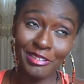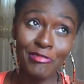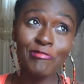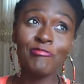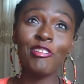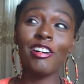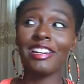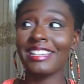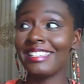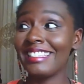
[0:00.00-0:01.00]
to do,
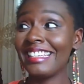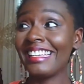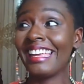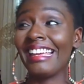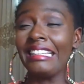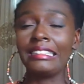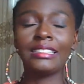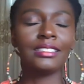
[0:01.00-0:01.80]
honestly.